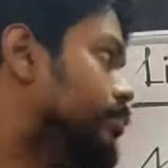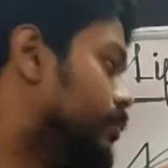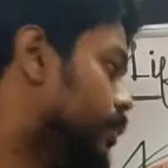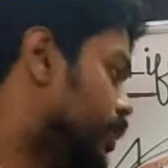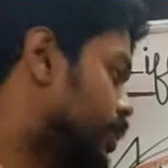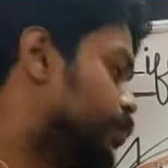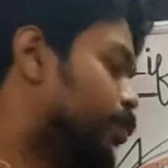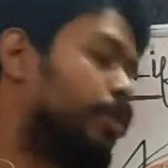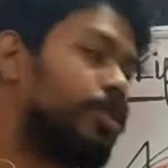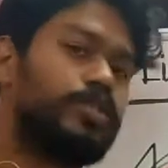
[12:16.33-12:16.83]

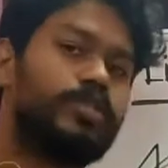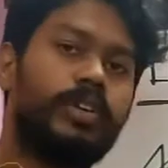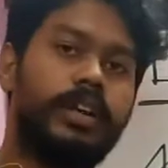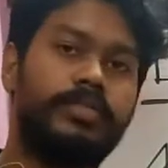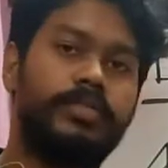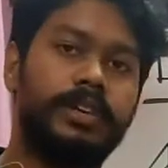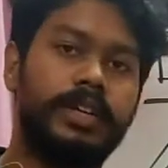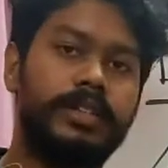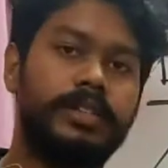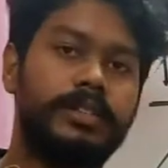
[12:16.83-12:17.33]

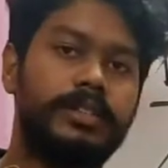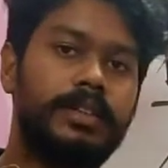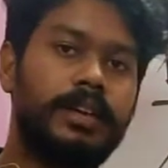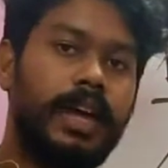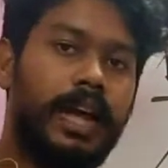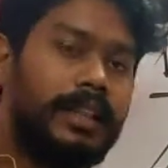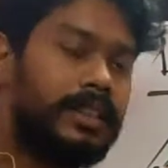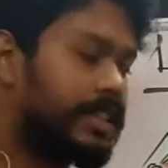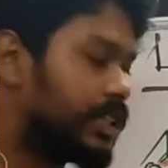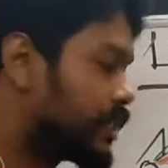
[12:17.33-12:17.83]
sporozoite phase,
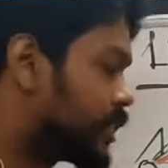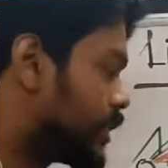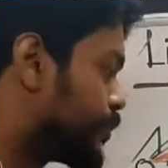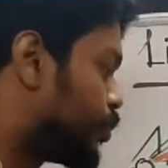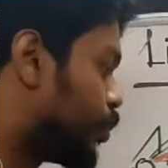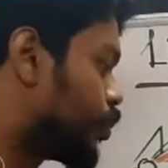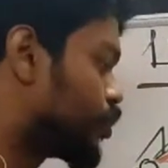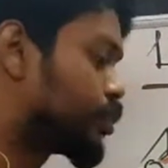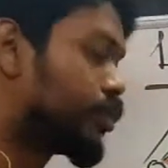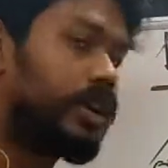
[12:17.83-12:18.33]
and this
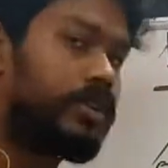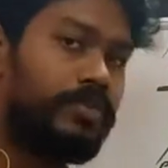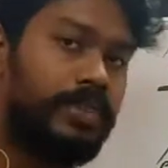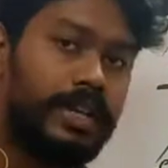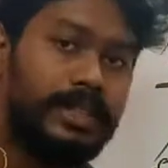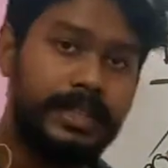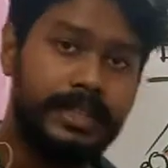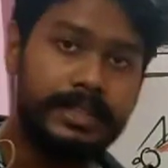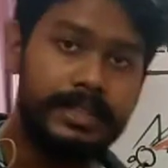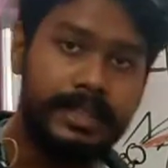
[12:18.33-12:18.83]
sporozoite
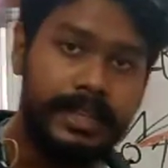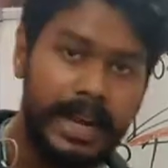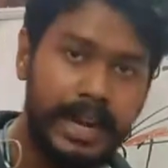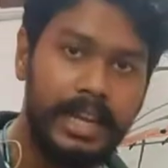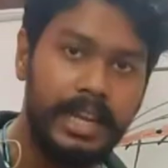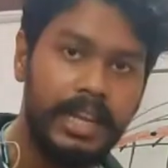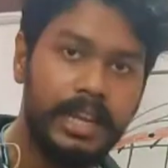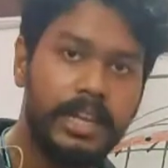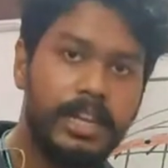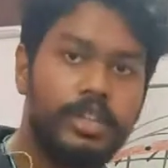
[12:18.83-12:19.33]
phase is
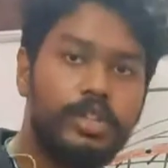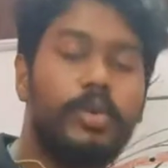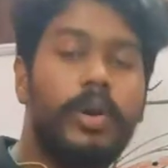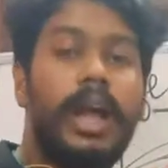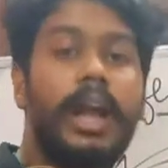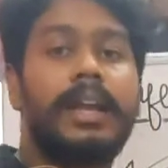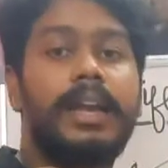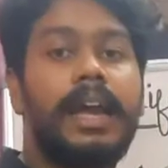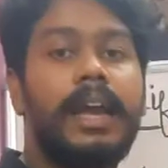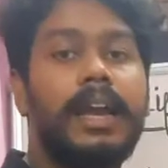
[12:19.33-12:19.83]
ready
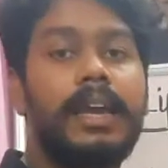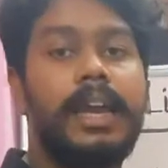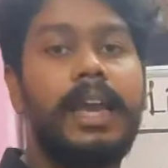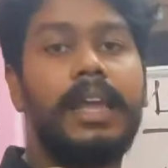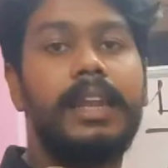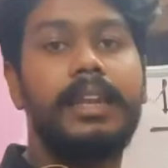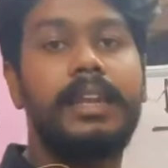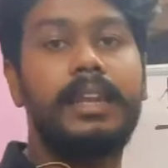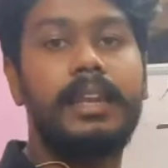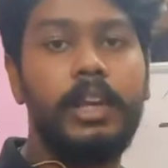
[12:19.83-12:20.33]
to attack
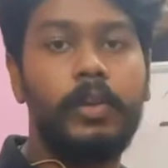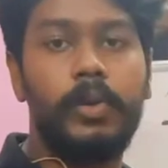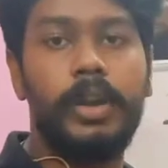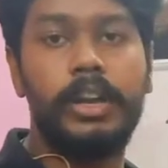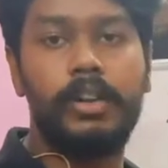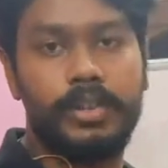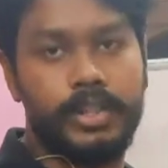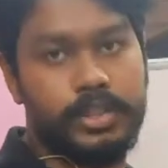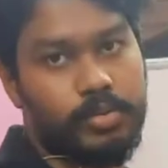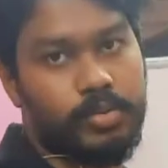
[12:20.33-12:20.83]
any new
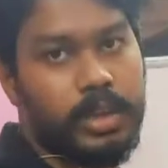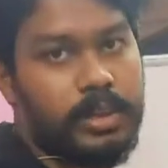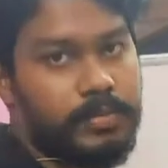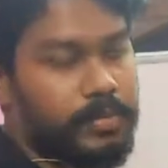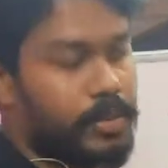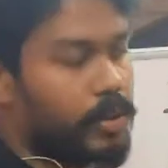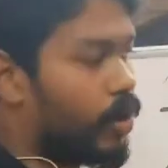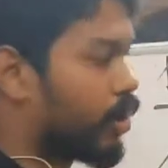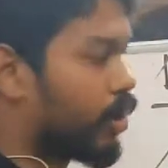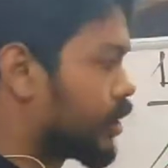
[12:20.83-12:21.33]
individual
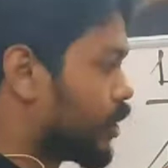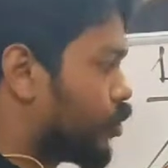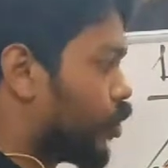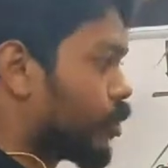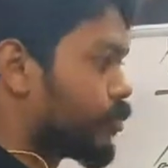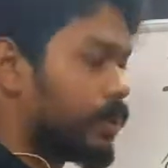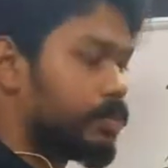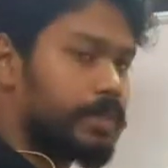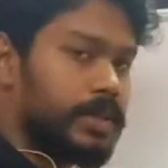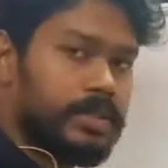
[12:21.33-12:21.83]
or the
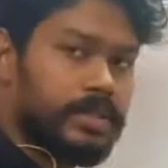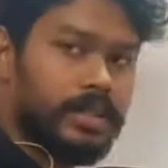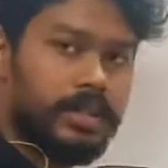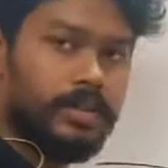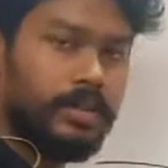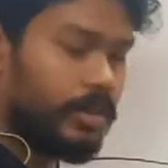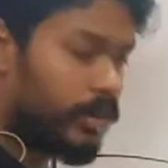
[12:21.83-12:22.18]
normal person.